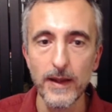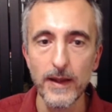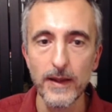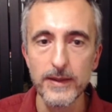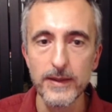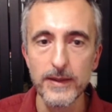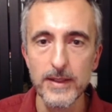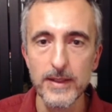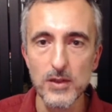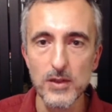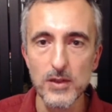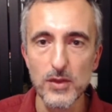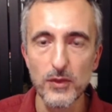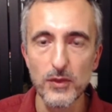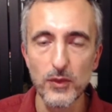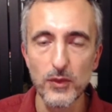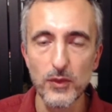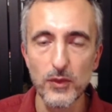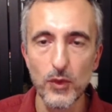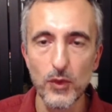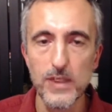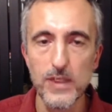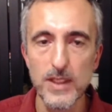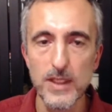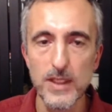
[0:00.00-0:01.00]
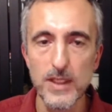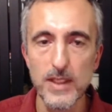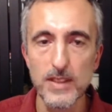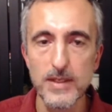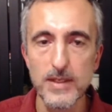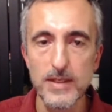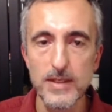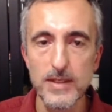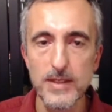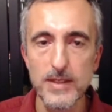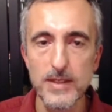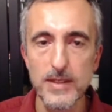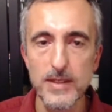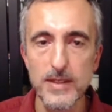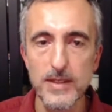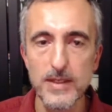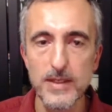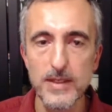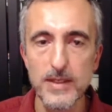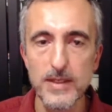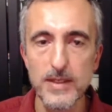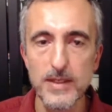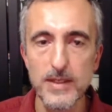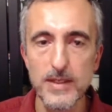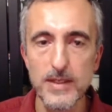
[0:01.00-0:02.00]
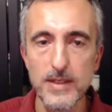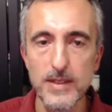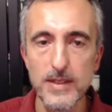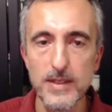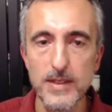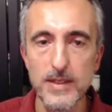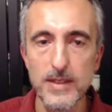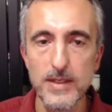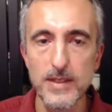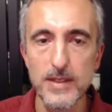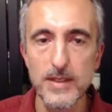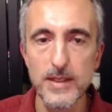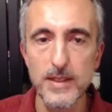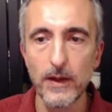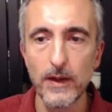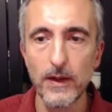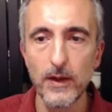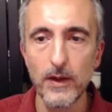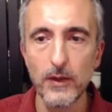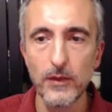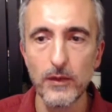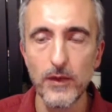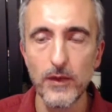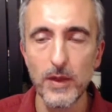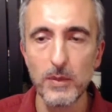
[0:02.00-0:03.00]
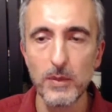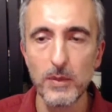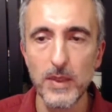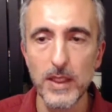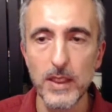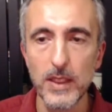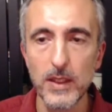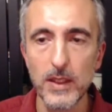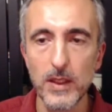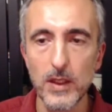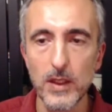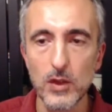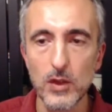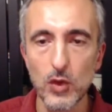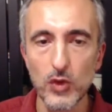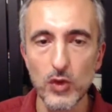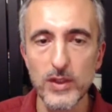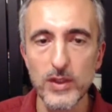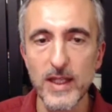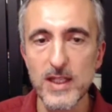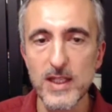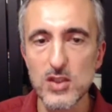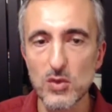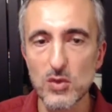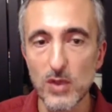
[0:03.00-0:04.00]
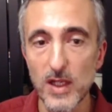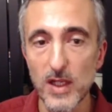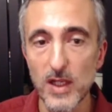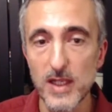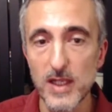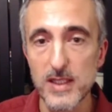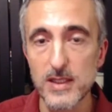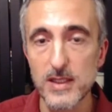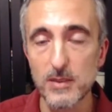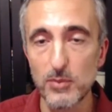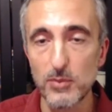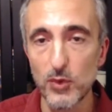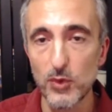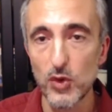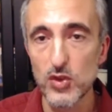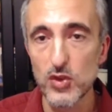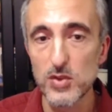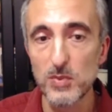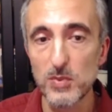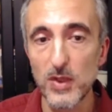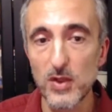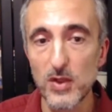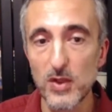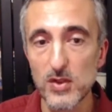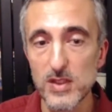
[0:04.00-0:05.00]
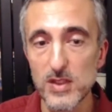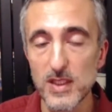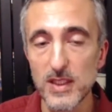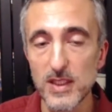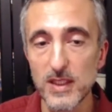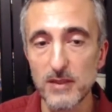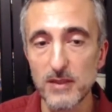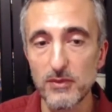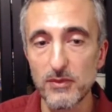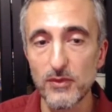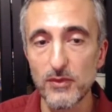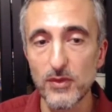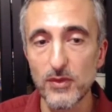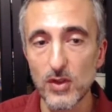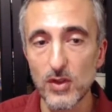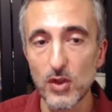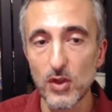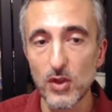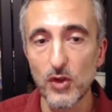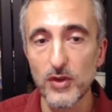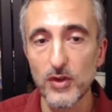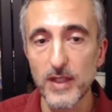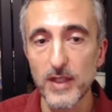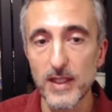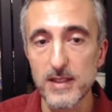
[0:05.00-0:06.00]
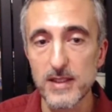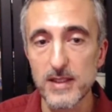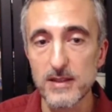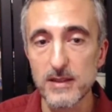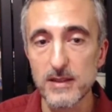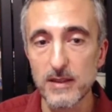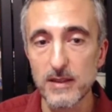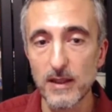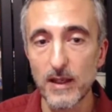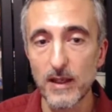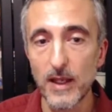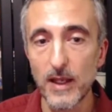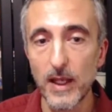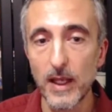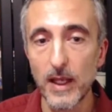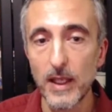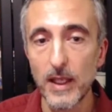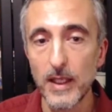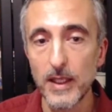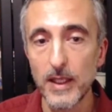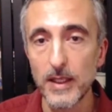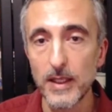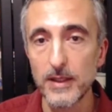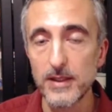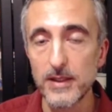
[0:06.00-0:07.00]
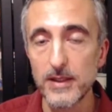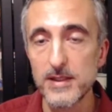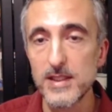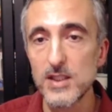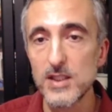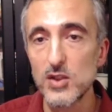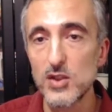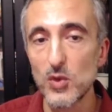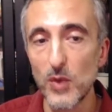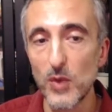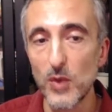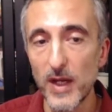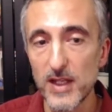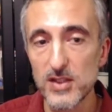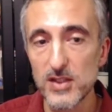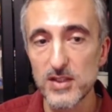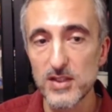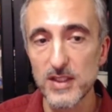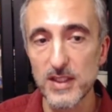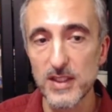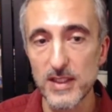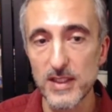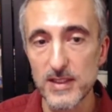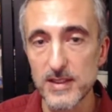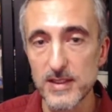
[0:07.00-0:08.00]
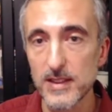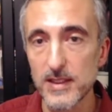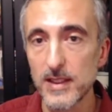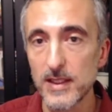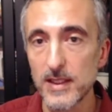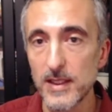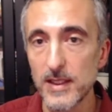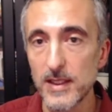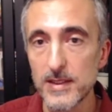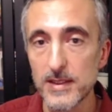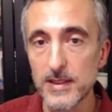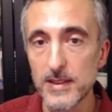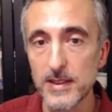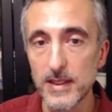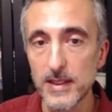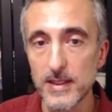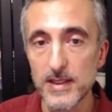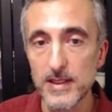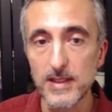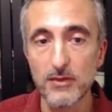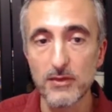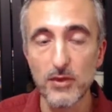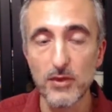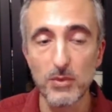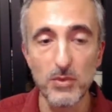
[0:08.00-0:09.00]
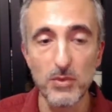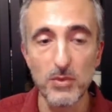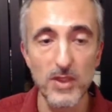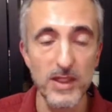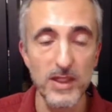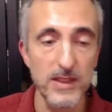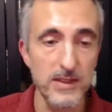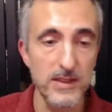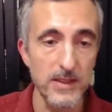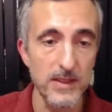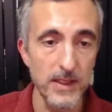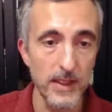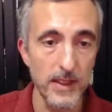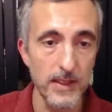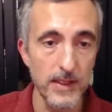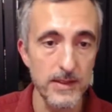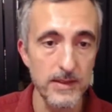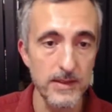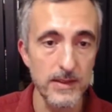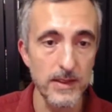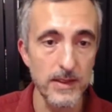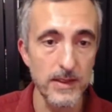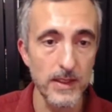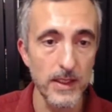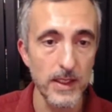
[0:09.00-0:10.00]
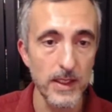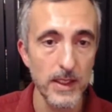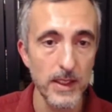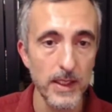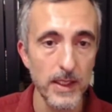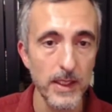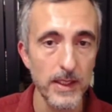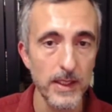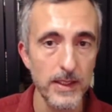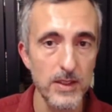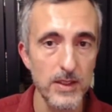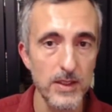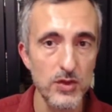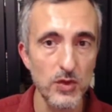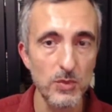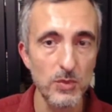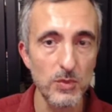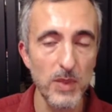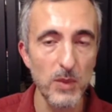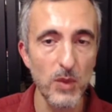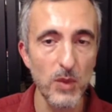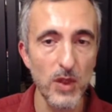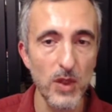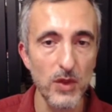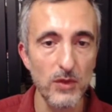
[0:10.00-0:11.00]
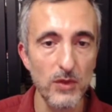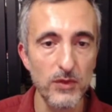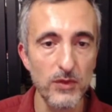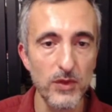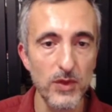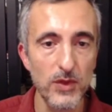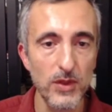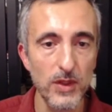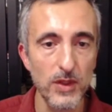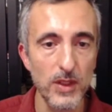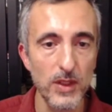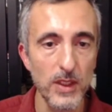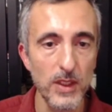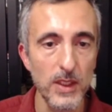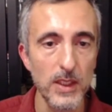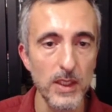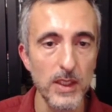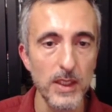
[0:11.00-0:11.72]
this, of course, needs a very contextualized approach, because in different contexts, the situation is different, but this should be one of the